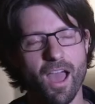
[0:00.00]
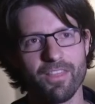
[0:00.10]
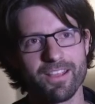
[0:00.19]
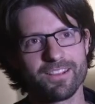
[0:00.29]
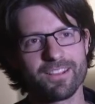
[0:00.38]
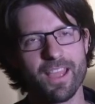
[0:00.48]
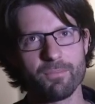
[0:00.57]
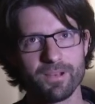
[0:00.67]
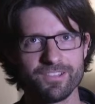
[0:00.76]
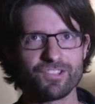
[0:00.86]
I think
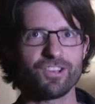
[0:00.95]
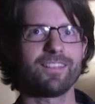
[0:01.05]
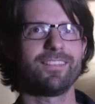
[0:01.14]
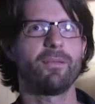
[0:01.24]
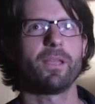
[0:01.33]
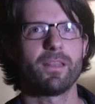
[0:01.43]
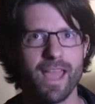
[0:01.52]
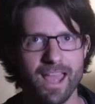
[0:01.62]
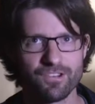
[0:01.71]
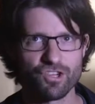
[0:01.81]
companies should exhibit
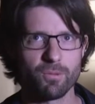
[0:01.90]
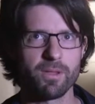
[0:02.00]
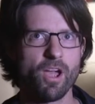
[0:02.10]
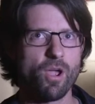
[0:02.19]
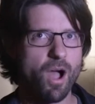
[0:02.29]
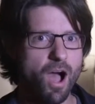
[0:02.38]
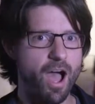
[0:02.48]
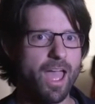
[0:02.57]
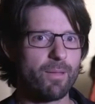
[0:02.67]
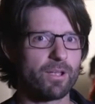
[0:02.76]
at Jobbio
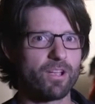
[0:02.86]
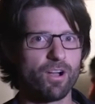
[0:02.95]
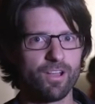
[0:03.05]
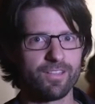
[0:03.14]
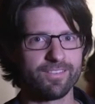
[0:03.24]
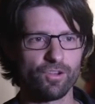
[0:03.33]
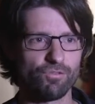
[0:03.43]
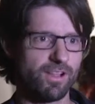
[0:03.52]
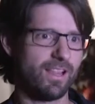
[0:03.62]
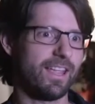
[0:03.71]
HIGHER because you're
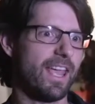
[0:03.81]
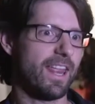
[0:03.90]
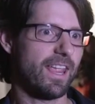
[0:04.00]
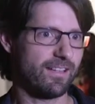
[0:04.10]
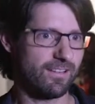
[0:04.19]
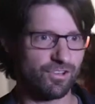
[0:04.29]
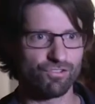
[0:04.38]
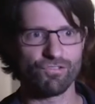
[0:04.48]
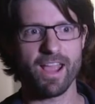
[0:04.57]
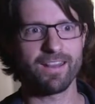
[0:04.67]
really getting
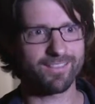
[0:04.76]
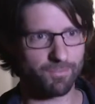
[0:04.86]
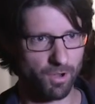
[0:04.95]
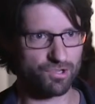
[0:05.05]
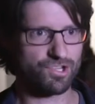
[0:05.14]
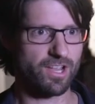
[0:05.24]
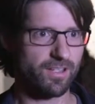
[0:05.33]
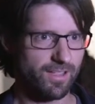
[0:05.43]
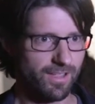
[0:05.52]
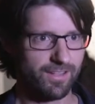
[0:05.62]
great exposure
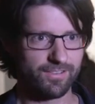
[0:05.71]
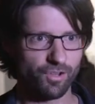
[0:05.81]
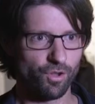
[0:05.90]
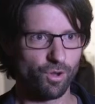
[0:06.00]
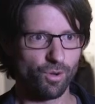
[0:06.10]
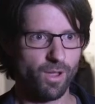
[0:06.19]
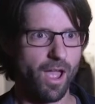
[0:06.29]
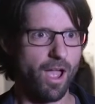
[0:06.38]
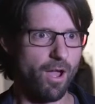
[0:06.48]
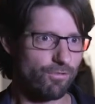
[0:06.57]
to
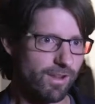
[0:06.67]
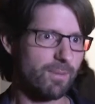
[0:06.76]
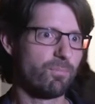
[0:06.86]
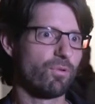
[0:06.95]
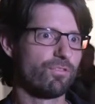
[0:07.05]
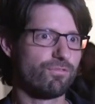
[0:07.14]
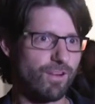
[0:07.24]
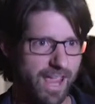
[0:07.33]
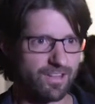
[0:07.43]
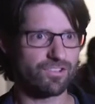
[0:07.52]
a really broad
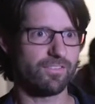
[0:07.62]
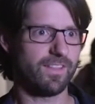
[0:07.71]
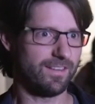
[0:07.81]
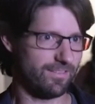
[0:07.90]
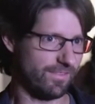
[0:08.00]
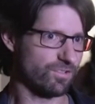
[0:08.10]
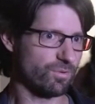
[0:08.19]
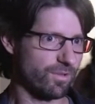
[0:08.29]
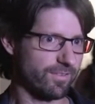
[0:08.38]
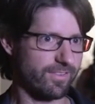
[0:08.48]
range of
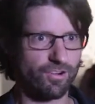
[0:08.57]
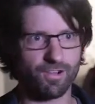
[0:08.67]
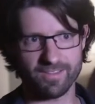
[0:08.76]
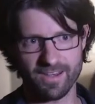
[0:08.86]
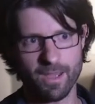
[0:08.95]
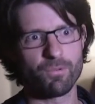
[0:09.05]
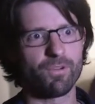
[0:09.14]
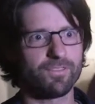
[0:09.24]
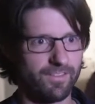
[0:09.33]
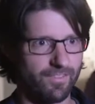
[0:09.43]
individuals across a number
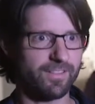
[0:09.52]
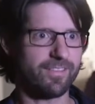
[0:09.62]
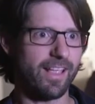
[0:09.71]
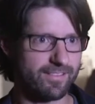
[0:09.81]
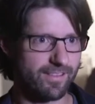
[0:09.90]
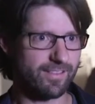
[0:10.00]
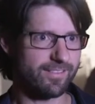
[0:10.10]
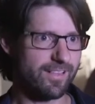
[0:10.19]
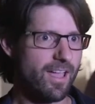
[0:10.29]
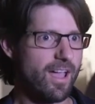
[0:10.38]
of different
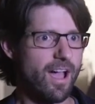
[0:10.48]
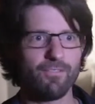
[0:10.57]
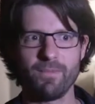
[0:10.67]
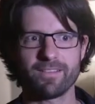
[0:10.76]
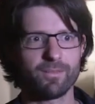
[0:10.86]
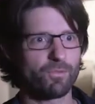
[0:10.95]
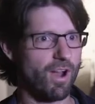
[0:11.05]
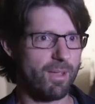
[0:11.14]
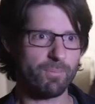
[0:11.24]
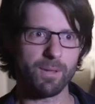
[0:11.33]
sectors. I've met some
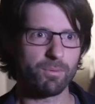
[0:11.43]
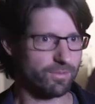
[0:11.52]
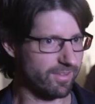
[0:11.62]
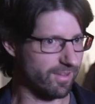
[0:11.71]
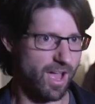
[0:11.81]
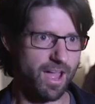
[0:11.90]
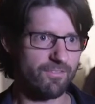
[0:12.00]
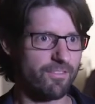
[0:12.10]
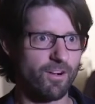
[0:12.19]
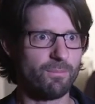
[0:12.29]
great people
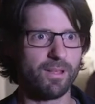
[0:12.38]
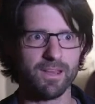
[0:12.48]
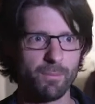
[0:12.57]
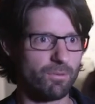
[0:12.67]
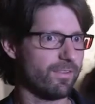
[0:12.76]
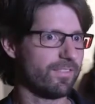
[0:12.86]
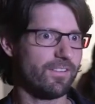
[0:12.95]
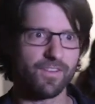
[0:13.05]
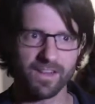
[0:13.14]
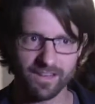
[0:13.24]
tonight from a number of
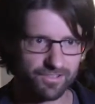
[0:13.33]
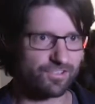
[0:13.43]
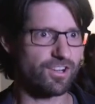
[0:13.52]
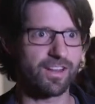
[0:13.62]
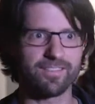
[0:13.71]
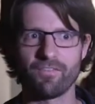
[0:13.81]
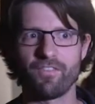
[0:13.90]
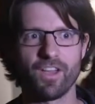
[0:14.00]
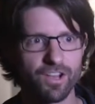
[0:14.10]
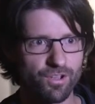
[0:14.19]
different industries and
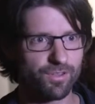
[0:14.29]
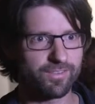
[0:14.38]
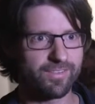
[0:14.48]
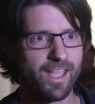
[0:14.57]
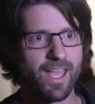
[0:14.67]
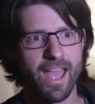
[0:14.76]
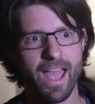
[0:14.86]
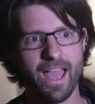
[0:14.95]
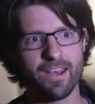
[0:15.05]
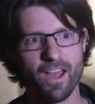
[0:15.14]
verticals,
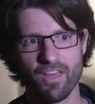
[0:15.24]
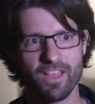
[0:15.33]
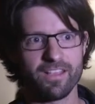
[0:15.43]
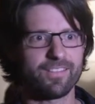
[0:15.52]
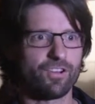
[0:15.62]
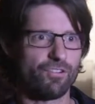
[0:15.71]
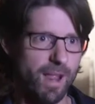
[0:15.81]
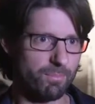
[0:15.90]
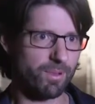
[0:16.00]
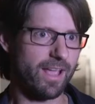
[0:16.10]
and I think it's a
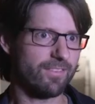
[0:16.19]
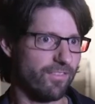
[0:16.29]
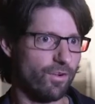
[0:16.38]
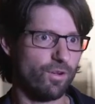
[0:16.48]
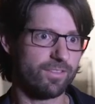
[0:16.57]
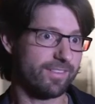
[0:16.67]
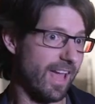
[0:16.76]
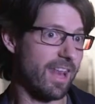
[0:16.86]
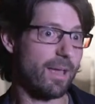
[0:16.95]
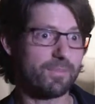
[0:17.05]
great place for
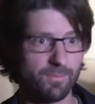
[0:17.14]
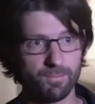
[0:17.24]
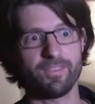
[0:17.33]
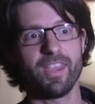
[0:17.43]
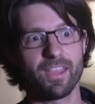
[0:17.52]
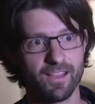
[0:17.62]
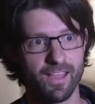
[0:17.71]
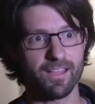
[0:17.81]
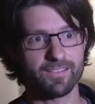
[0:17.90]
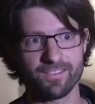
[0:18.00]
startups in
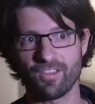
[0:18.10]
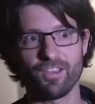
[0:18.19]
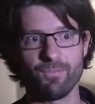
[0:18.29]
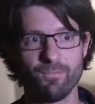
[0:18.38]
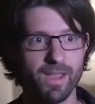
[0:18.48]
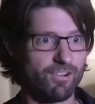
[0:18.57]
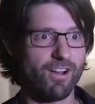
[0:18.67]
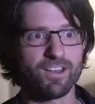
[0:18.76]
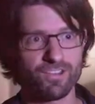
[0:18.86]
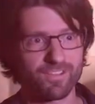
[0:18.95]
particular to meet
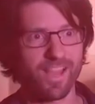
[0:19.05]
great new